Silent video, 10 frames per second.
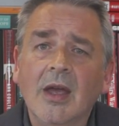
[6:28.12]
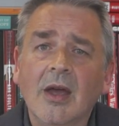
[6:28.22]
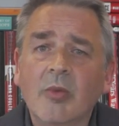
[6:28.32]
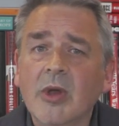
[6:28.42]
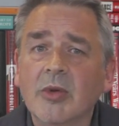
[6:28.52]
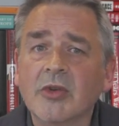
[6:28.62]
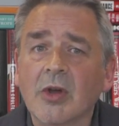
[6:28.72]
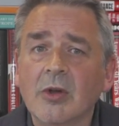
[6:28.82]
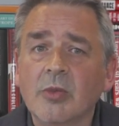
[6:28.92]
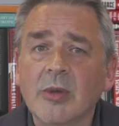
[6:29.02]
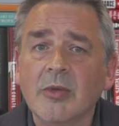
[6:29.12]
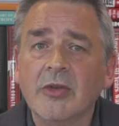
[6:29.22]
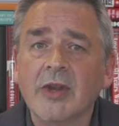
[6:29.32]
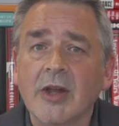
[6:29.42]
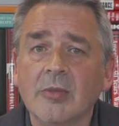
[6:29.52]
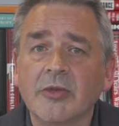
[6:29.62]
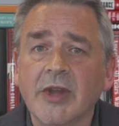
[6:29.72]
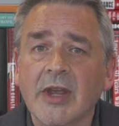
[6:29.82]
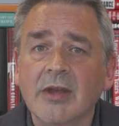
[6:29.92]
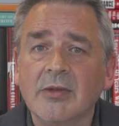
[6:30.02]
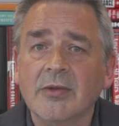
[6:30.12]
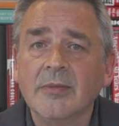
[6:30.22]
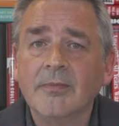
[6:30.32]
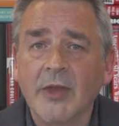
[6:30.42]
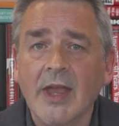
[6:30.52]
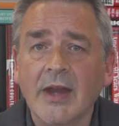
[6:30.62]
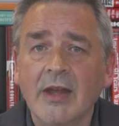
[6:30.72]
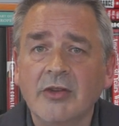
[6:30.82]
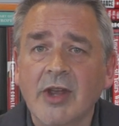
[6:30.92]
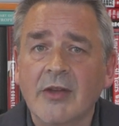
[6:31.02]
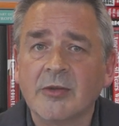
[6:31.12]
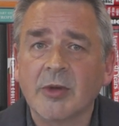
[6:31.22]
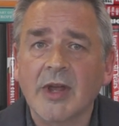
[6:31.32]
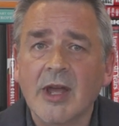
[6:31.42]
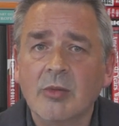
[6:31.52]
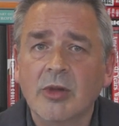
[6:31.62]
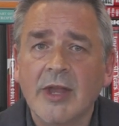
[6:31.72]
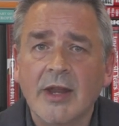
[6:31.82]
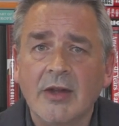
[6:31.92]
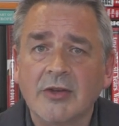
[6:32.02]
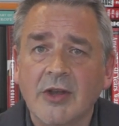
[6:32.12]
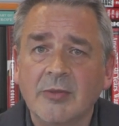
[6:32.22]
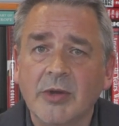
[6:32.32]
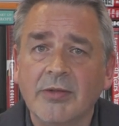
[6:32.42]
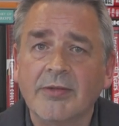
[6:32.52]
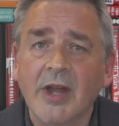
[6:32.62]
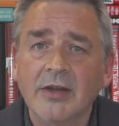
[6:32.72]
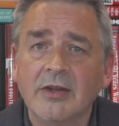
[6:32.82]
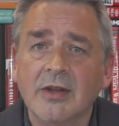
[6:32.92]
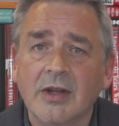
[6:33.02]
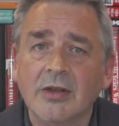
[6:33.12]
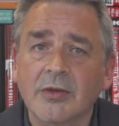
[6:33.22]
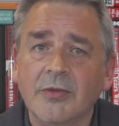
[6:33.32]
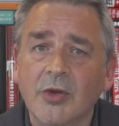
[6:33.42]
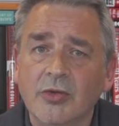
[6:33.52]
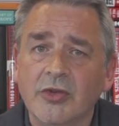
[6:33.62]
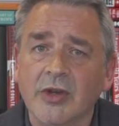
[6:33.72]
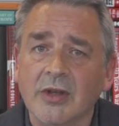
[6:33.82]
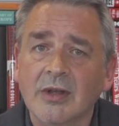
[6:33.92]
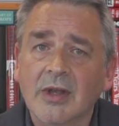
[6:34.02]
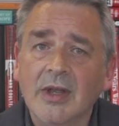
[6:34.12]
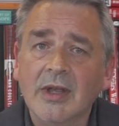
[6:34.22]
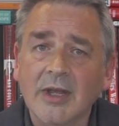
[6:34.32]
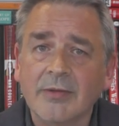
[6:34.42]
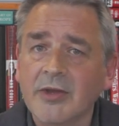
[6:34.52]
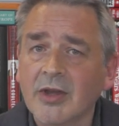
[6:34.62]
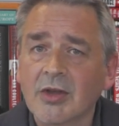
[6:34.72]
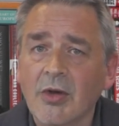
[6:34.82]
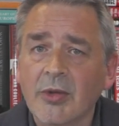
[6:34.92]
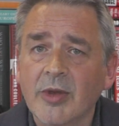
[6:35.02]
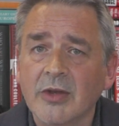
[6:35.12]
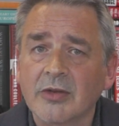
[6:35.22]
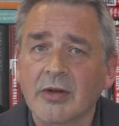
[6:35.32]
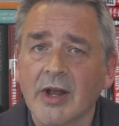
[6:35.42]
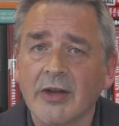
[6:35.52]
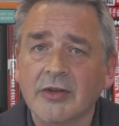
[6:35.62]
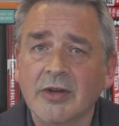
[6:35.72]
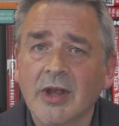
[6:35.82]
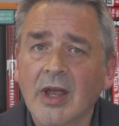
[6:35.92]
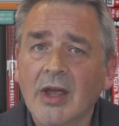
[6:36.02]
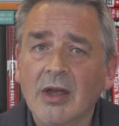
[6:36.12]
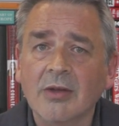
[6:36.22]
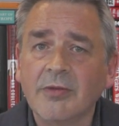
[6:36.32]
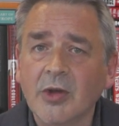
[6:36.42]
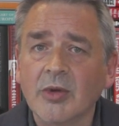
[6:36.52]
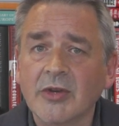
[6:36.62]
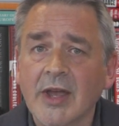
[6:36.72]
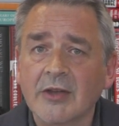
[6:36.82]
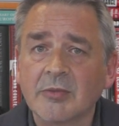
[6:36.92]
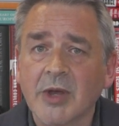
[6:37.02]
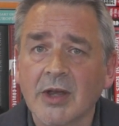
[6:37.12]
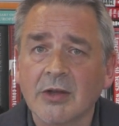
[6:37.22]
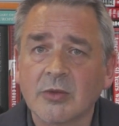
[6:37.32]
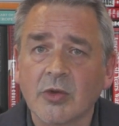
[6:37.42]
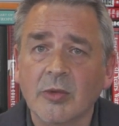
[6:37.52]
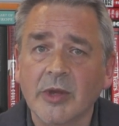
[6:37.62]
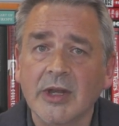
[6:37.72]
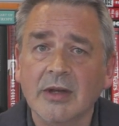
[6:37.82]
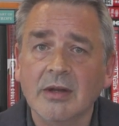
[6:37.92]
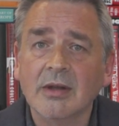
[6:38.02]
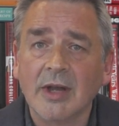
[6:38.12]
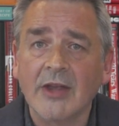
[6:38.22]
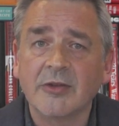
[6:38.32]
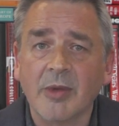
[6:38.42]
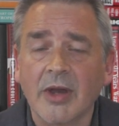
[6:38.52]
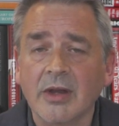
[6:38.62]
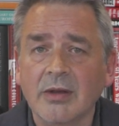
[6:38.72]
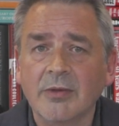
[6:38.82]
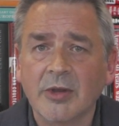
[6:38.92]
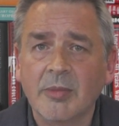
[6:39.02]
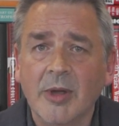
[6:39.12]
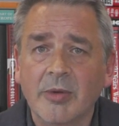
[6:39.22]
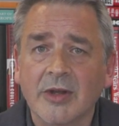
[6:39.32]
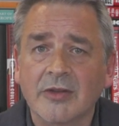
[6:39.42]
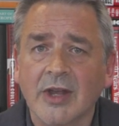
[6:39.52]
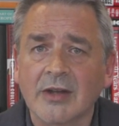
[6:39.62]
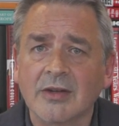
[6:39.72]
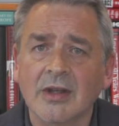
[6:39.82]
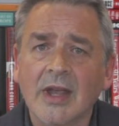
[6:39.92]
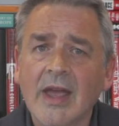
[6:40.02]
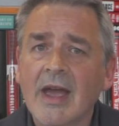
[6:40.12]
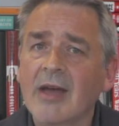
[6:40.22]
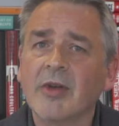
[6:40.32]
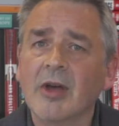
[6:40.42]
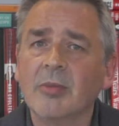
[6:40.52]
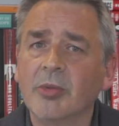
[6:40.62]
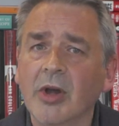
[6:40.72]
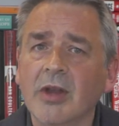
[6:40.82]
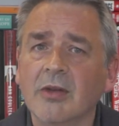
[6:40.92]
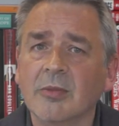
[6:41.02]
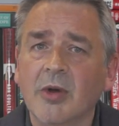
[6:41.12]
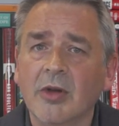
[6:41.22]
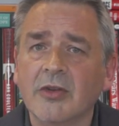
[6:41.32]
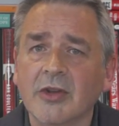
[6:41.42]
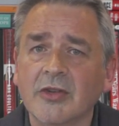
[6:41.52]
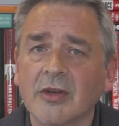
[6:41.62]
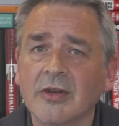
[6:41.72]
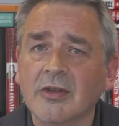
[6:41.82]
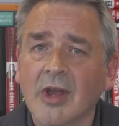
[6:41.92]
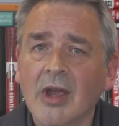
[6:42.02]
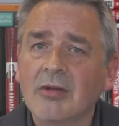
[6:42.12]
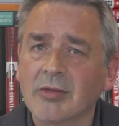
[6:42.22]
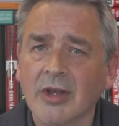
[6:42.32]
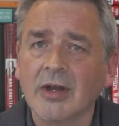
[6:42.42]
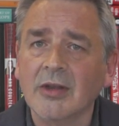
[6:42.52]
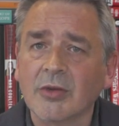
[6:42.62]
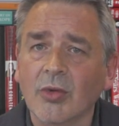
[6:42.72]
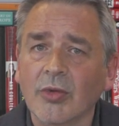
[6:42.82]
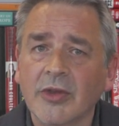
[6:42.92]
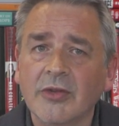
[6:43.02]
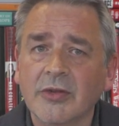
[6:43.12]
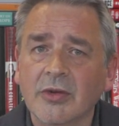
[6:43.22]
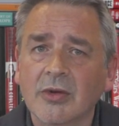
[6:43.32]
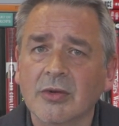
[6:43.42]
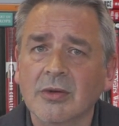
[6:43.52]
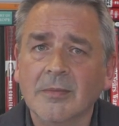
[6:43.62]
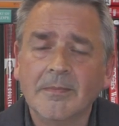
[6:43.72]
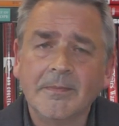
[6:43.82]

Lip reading: We were told we must help save the NHS, but how will the NHS be funded in the future if the economy is crashed? Fewer taxpayers will mean less money for the public sector. Have our brilliant politicians really thought this through?